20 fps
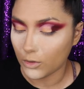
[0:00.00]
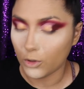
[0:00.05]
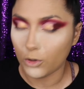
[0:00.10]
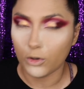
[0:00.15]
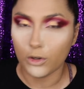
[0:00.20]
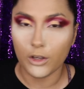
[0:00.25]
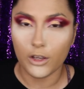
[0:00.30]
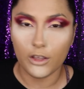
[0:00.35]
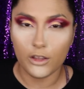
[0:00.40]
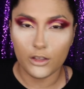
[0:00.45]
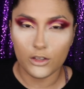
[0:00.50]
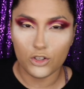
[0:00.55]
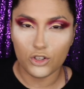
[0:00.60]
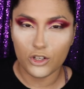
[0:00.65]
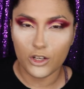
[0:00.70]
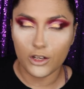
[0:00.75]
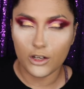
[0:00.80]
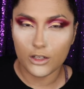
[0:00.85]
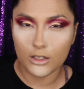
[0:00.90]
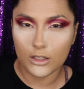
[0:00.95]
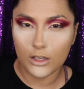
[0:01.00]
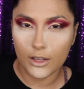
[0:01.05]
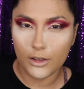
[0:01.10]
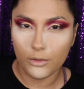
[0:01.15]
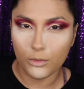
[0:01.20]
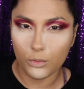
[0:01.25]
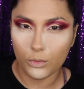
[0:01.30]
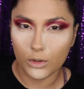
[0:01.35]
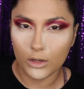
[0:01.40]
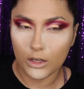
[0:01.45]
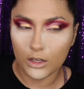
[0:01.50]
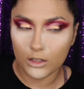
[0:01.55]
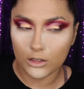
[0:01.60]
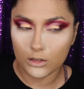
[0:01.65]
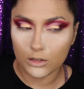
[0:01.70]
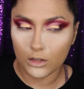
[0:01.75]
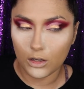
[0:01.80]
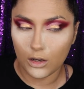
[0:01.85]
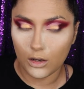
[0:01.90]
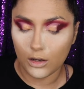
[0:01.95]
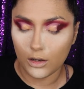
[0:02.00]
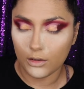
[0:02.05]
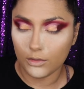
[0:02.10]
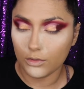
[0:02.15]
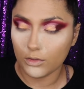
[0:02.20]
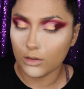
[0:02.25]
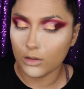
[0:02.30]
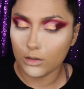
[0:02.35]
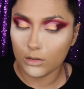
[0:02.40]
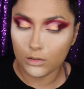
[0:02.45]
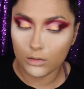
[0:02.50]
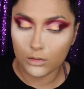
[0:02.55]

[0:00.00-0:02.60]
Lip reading: Okay, this shade is like really soft.